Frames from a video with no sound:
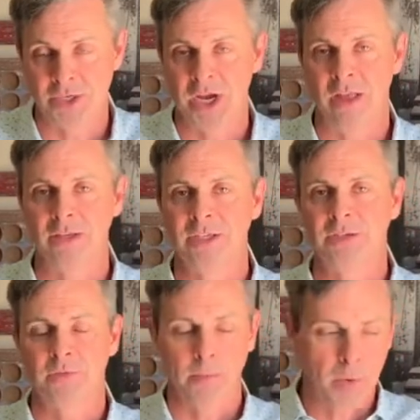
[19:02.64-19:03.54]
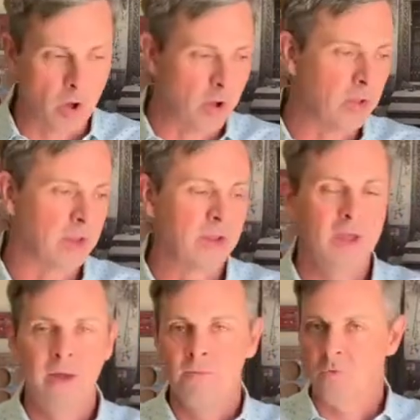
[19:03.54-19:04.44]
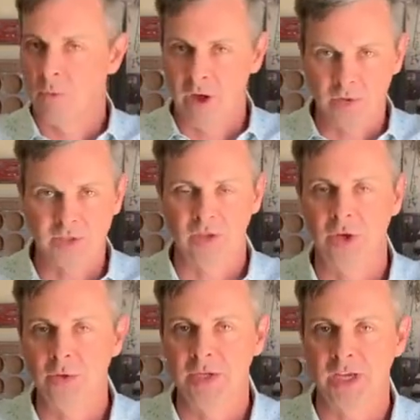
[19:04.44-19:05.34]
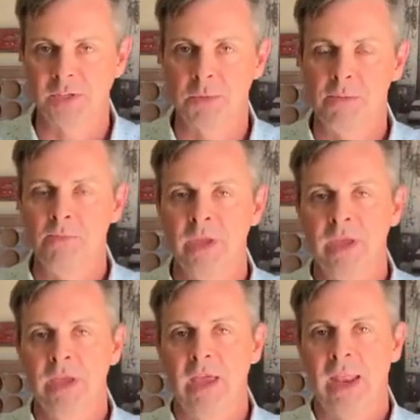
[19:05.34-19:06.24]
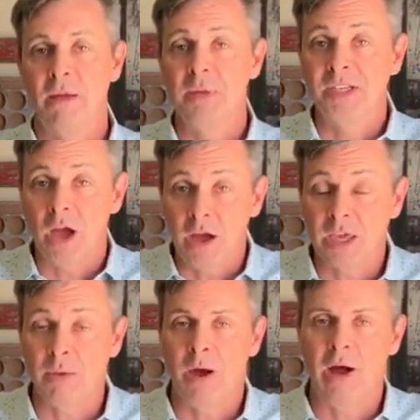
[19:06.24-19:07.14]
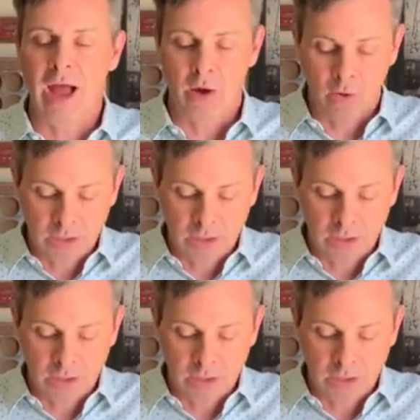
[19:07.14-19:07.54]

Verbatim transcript: challenges from Paul and from others in the New Testament. And I've been talking about how